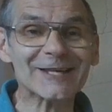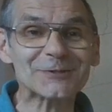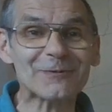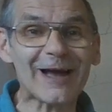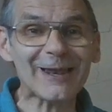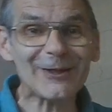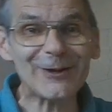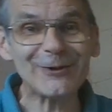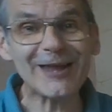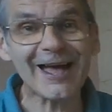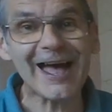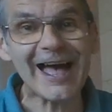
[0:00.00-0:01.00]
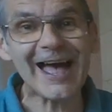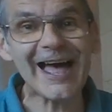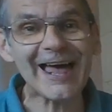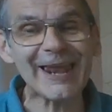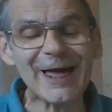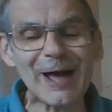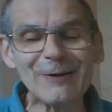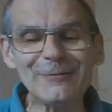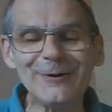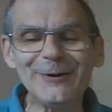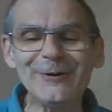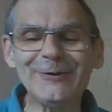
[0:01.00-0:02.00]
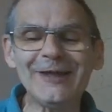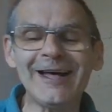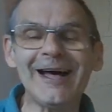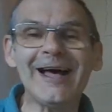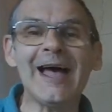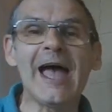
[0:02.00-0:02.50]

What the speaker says: well, Una. Hello, Una.